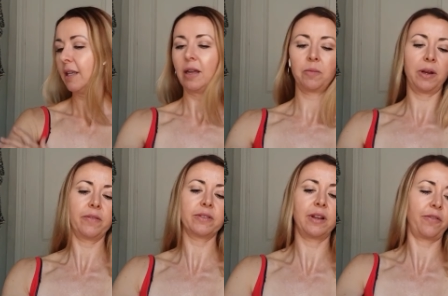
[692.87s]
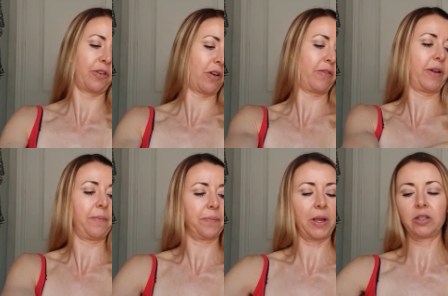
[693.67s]
and whatever's left over,
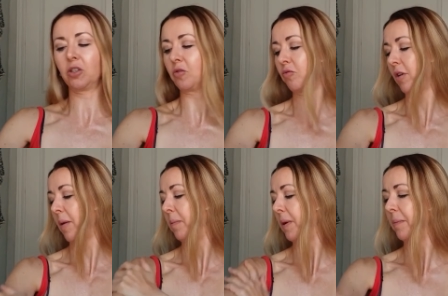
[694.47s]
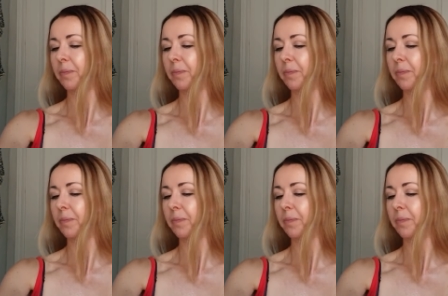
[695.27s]
I just rub